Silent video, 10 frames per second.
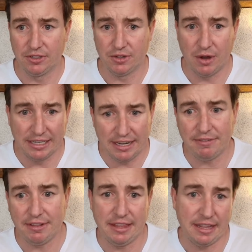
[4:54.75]
So I
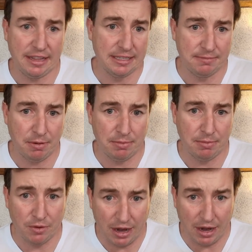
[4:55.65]
definitely think this is probably a
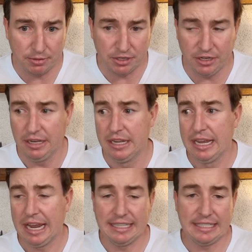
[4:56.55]
great option
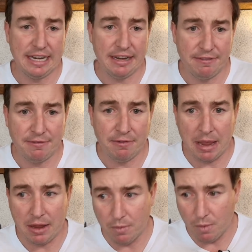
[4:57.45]
instead of
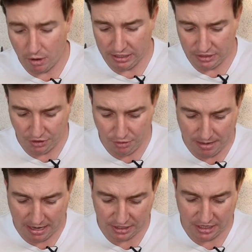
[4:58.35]
being worried too
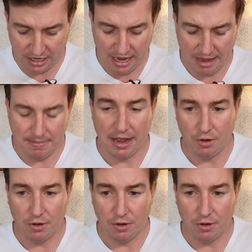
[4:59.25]
much about